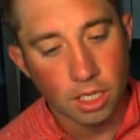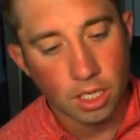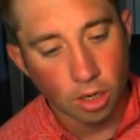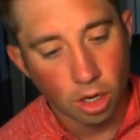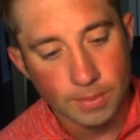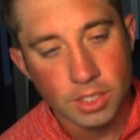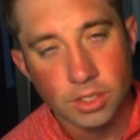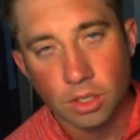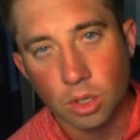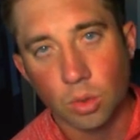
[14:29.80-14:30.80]
comments
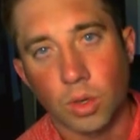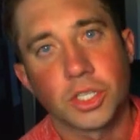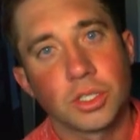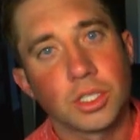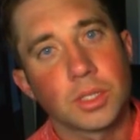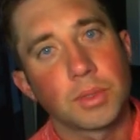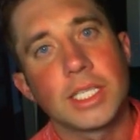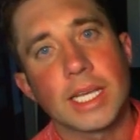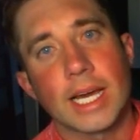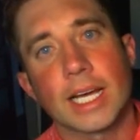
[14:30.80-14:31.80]
or questions,
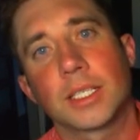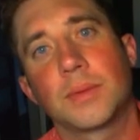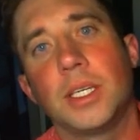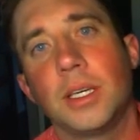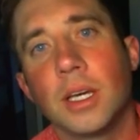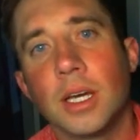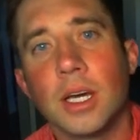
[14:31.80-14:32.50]
please ask me